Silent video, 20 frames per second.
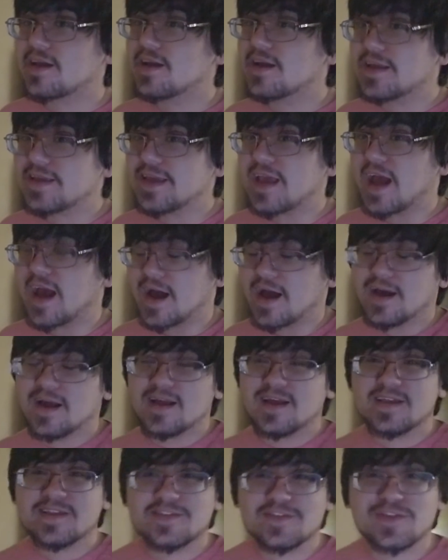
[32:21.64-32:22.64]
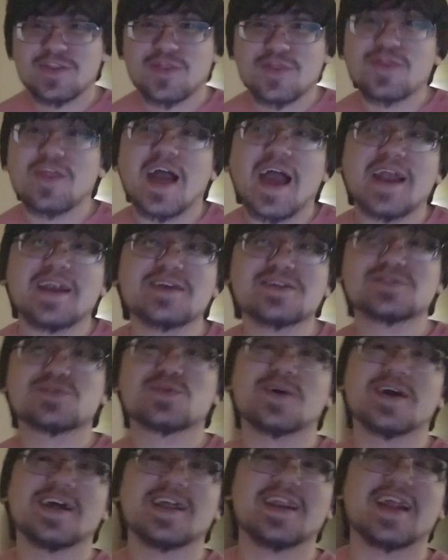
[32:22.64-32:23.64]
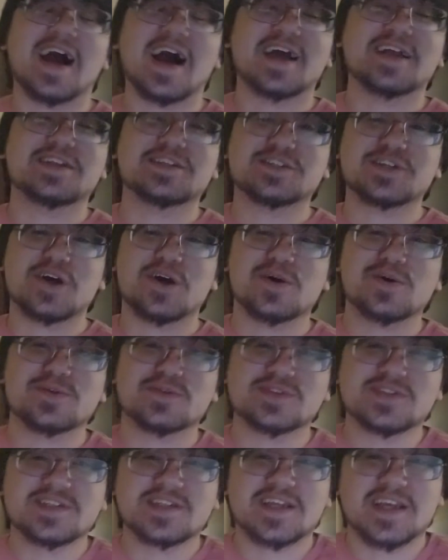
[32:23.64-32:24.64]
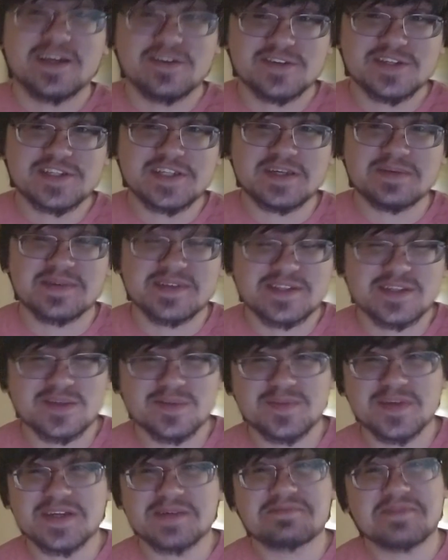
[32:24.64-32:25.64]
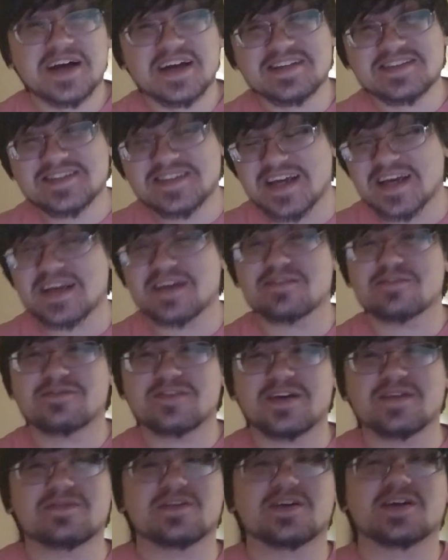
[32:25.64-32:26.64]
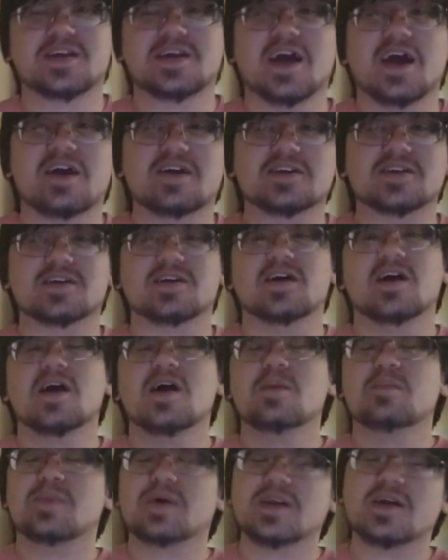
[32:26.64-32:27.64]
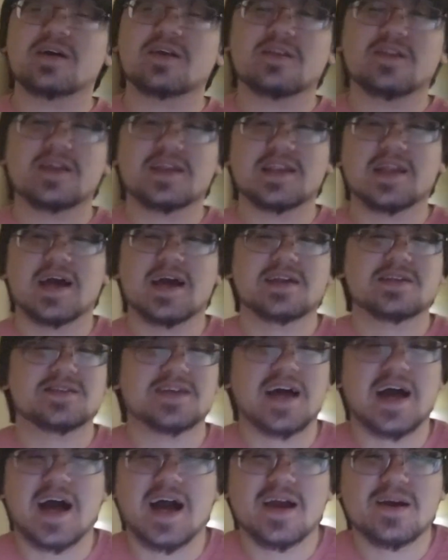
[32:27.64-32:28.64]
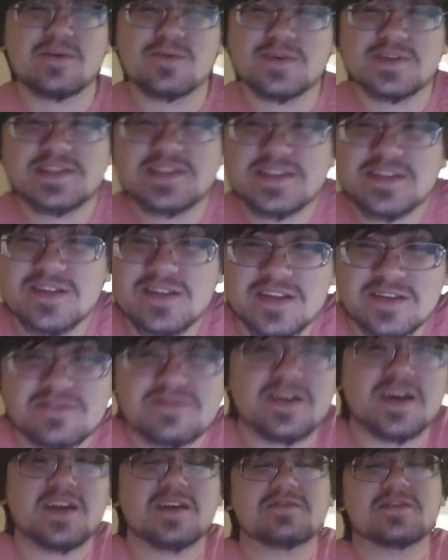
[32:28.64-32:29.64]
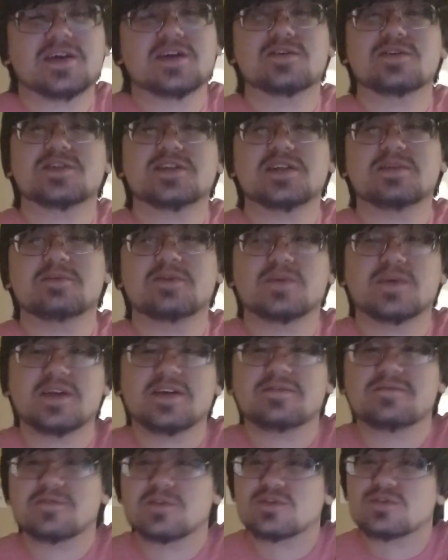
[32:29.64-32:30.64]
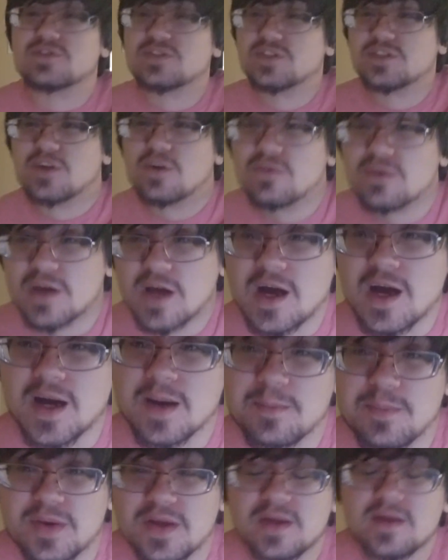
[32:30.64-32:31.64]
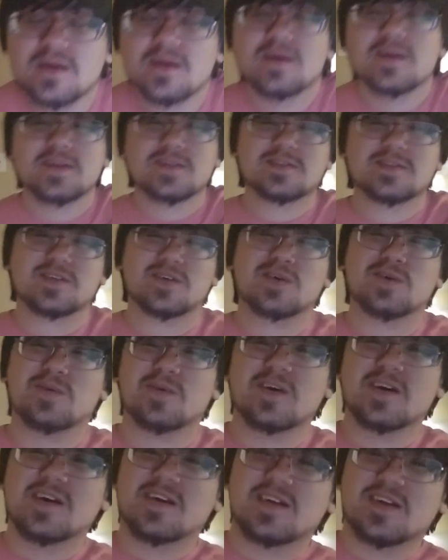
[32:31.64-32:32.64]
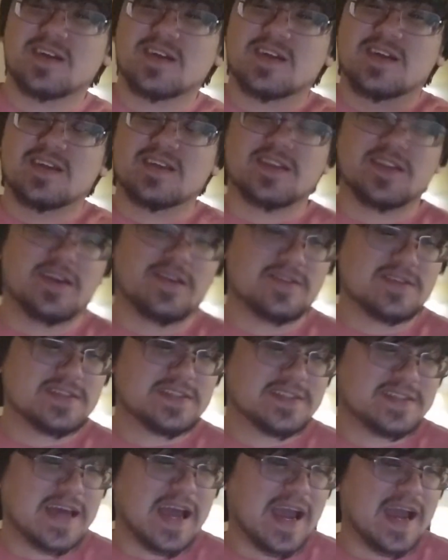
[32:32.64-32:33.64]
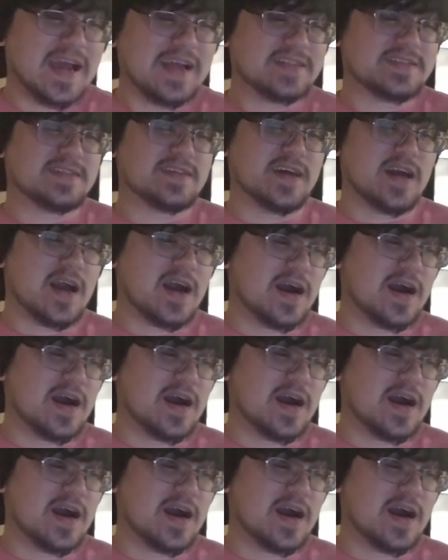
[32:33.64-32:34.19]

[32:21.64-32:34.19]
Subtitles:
yeah, that is when I chose Kirishima to be my second favorite character. But not only that, I was still a fan of Kirishima when he first showed up. So, there's that.